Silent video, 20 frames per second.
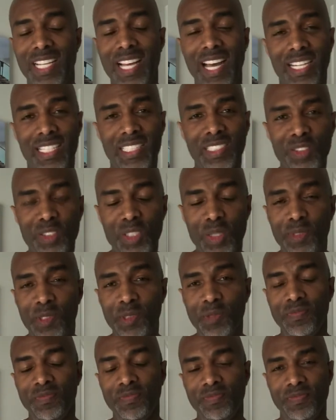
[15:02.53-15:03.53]
You got to
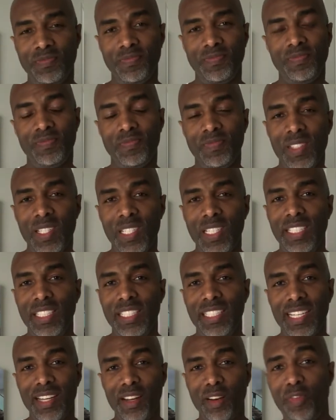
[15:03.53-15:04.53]
contribute.
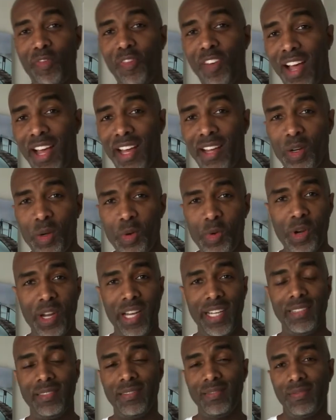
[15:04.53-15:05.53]
You got to find a
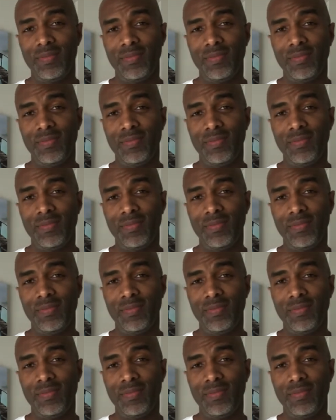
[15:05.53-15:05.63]
way.